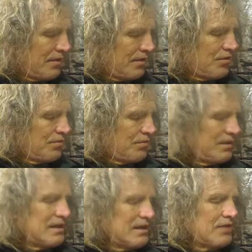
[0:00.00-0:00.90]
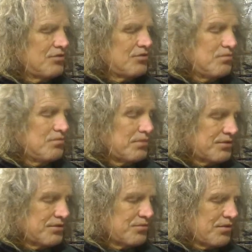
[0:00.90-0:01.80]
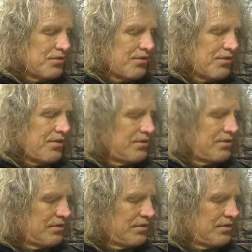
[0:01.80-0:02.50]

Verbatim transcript: And so it got two bursts worth.